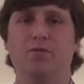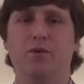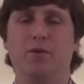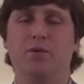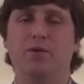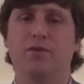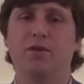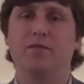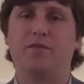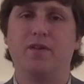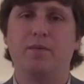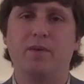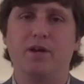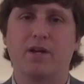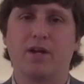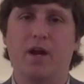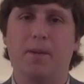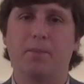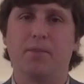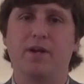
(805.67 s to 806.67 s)
We were living in
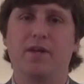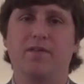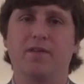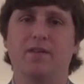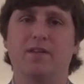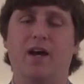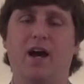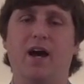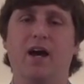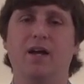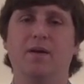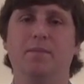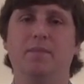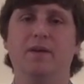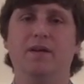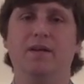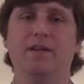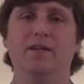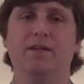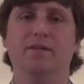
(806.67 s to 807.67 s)
Montgomery at the time,
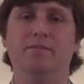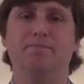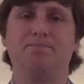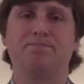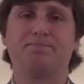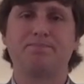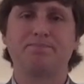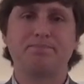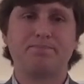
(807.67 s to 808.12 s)
and